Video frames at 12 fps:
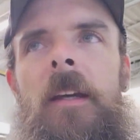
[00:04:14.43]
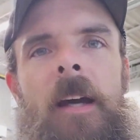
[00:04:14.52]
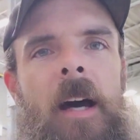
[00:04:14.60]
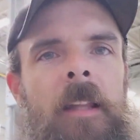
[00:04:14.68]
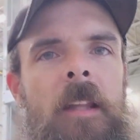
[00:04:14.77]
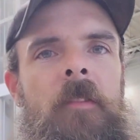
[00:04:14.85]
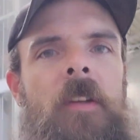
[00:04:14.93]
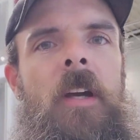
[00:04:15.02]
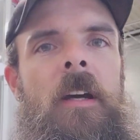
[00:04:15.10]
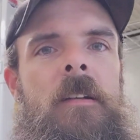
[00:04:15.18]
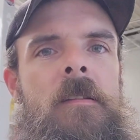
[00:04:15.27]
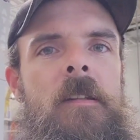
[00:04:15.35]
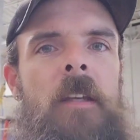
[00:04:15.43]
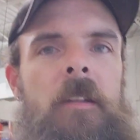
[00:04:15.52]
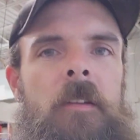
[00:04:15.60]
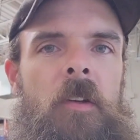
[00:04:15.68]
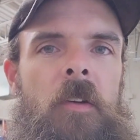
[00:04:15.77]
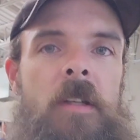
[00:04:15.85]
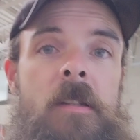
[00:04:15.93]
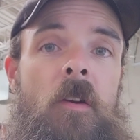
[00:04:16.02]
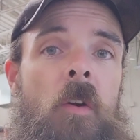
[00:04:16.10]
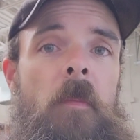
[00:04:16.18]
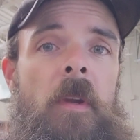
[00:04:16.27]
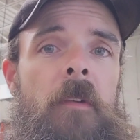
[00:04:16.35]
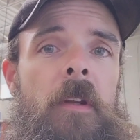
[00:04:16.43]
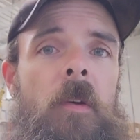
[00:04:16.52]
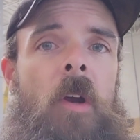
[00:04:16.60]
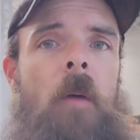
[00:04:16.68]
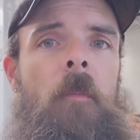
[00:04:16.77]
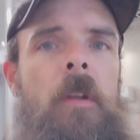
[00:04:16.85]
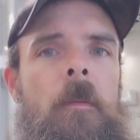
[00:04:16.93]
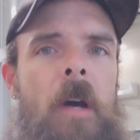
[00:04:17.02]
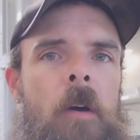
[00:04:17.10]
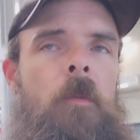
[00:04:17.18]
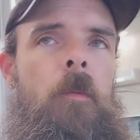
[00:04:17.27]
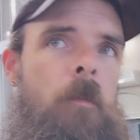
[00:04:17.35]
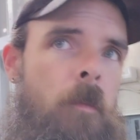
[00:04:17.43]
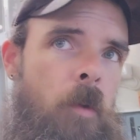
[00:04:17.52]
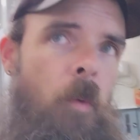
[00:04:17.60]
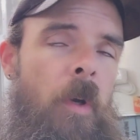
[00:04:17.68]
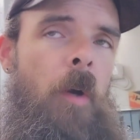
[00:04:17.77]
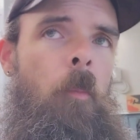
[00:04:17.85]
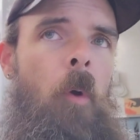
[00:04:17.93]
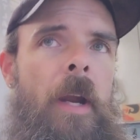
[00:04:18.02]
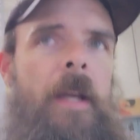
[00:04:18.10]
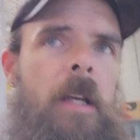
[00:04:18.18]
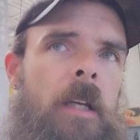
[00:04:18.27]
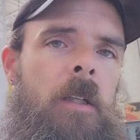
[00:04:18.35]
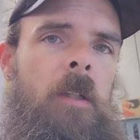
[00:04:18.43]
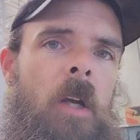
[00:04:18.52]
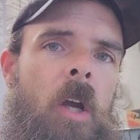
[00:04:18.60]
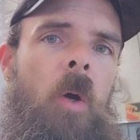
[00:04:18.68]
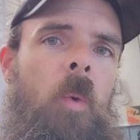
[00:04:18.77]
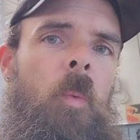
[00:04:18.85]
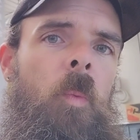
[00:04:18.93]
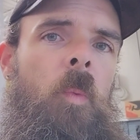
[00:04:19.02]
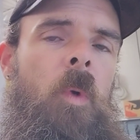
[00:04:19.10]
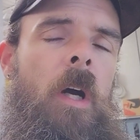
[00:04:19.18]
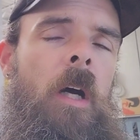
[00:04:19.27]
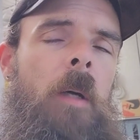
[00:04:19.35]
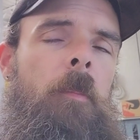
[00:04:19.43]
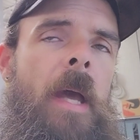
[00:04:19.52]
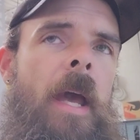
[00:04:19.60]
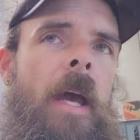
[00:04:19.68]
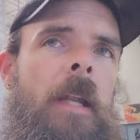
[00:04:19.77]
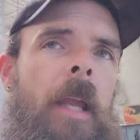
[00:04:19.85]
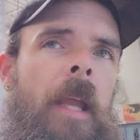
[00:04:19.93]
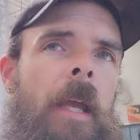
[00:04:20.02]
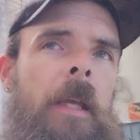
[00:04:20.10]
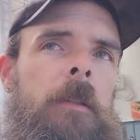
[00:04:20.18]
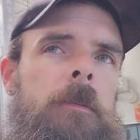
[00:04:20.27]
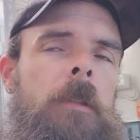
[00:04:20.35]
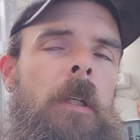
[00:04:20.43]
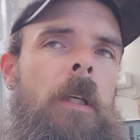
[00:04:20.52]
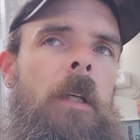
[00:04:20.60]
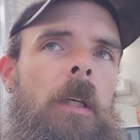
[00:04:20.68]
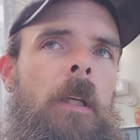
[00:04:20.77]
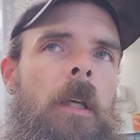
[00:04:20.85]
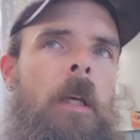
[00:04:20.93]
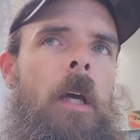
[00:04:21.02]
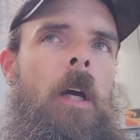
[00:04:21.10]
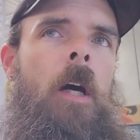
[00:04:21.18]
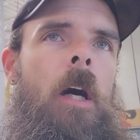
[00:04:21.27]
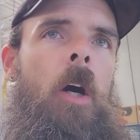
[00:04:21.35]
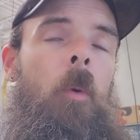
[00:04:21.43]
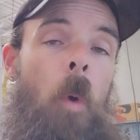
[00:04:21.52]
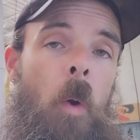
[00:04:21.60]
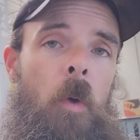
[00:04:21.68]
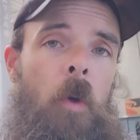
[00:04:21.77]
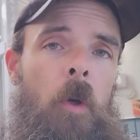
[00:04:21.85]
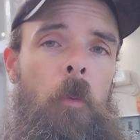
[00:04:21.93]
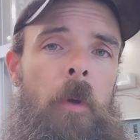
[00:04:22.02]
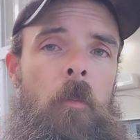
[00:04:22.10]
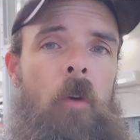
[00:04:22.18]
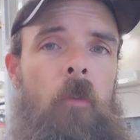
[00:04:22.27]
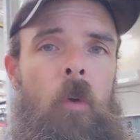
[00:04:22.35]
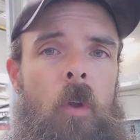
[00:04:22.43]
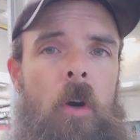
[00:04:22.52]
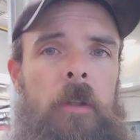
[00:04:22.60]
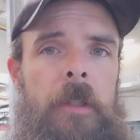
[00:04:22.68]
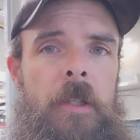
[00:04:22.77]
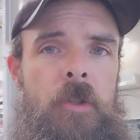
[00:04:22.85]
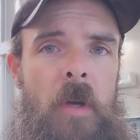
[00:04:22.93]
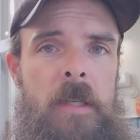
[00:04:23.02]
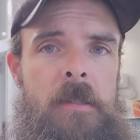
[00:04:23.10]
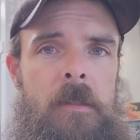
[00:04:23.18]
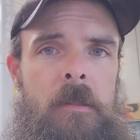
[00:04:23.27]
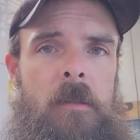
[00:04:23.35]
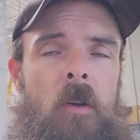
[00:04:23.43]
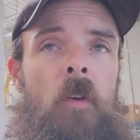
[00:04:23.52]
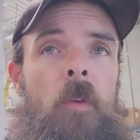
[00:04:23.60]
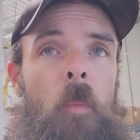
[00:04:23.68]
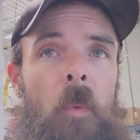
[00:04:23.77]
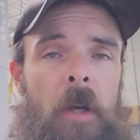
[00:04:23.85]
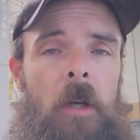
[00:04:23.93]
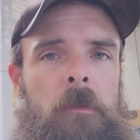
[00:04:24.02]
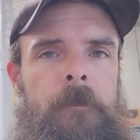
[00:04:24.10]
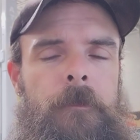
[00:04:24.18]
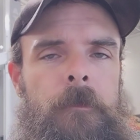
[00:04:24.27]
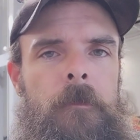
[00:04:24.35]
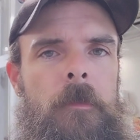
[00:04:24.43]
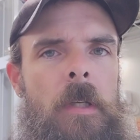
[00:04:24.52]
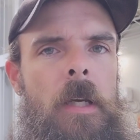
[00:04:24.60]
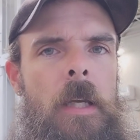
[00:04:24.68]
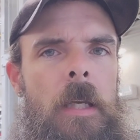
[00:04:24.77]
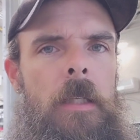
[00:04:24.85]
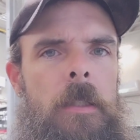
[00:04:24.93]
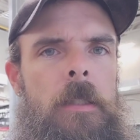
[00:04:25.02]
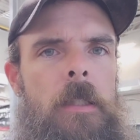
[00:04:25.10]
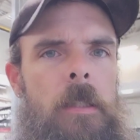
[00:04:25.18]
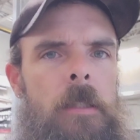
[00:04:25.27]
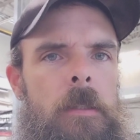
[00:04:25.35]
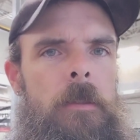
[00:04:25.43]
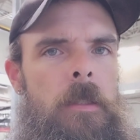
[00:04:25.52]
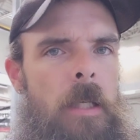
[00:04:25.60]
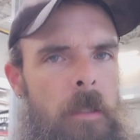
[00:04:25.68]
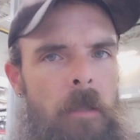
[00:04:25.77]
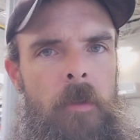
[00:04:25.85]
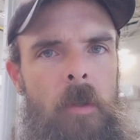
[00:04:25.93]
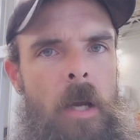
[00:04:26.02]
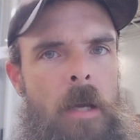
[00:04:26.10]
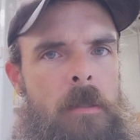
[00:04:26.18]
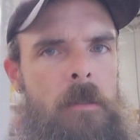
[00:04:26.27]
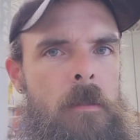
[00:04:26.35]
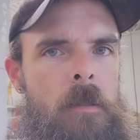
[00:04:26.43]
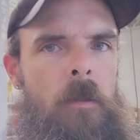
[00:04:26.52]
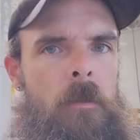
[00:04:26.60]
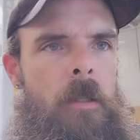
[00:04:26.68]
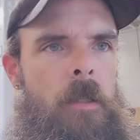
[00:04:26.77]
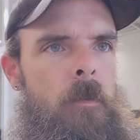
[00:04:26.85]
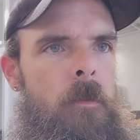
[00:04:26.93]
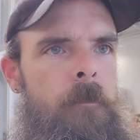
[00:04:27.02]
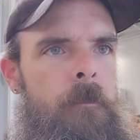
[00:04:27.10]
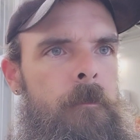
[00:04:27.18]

I love you guys. And there is going to be a video coming about the rear brake uh, pad and uh, rotor removal on a transit on the rear. And uh, I love you guys, and I'll see you on the next one.